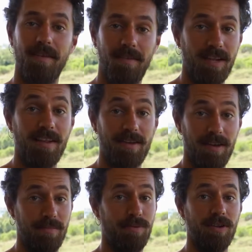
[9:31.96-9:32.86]
So that's
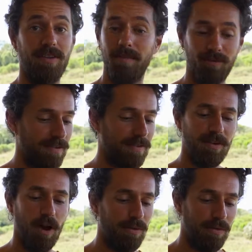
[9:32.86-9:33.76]
an important tip. Just
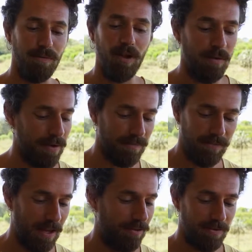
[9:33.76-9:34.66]
go with the flow
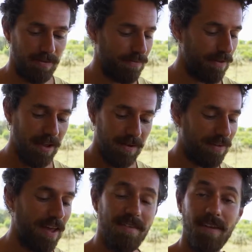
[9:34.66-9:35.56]
and just
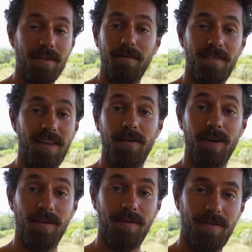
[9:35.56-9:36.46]
taste it and see how it
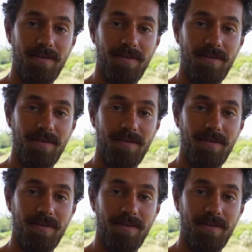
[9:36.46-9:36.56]
goes.